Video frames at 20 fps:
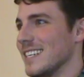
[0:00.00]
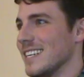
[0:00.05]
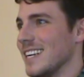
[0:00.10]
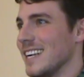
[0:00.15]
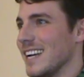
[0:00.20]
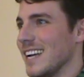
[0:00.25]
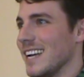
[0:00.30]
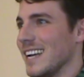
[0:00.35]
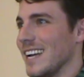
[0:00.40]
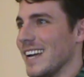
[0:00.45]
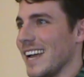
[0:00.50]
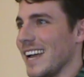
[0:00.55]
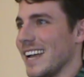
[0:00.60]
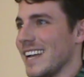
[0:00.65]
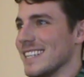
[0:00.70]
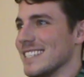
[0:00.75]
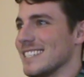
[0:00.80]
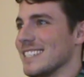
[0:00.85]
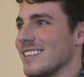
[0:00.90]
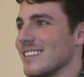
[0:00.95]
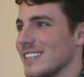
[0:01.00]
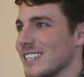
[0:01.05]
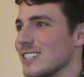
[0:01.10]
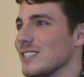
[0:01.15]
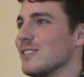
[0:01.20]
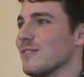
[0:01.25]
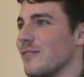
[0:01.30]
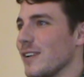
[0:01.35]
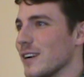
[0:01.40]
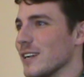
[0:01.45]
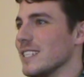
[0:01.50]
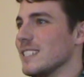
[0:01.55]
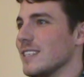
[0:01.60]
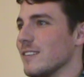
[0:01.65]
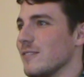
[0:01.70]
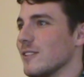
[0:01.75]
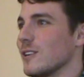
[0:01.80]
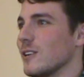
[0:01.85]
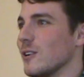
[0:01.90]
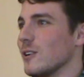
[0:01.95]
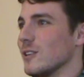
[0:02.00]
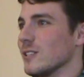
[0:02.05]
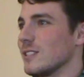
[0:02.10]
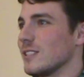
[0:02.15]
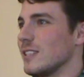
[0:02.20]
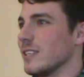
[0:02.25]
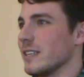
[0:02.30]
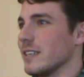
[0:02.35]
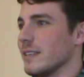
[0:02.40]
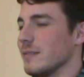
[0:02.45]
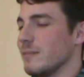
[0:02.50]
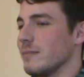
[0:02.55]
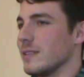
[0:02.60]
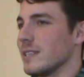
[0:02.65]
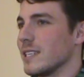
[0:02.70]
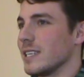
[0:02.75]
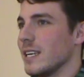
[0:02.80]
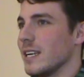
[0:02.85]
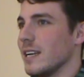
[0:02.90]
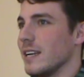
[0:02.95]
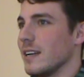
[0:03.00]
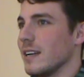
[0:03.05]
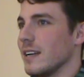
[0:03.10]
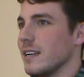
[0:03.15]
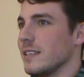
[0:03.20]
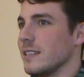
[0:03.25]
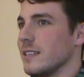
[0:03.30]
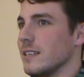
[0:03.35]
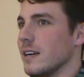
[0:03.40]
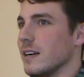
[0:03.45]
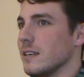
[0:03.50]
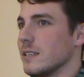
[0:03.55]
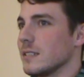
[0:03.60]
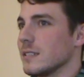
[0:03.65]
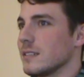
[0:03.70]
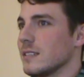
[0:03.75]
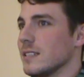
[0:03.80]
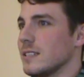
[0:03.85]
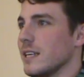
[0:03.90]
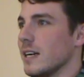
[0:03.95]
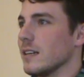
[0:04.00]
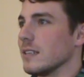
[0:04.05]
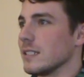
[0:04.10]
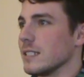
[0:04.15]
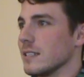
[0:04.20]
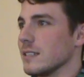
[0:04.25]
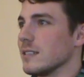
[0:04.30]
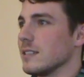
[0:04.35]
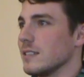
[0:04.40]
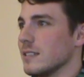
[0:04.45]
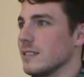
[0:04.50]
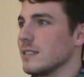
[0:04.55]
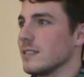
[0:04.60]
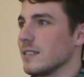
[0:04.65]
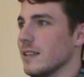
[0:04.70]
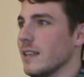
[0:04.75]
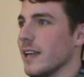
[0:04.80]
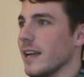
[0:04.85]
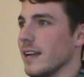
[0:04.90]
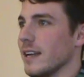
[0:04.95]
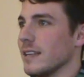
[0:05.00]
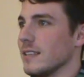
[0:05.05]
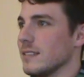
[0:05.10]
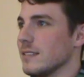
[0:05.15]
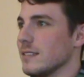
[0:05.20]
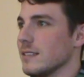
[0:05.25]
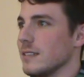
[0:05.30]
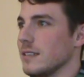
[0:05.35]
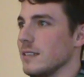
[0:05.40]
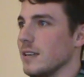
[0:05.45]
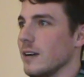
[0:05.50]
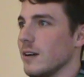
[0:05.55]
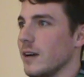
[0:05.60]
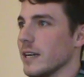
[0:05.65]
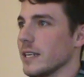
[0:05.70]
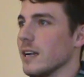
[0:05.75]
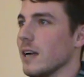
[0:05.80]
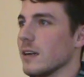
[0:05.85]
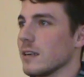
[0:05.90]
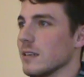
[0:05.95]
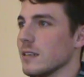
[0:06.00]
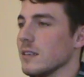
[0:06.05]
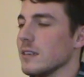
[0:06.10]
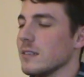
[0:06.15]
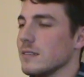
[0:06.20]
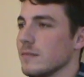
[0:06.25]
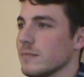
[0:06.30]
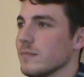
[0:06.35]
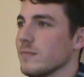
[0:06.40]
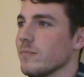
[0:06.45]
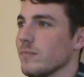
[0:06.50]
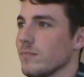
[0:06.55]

Ah. And so it was very difficult to, you know, to tell her that, you know, I got hurt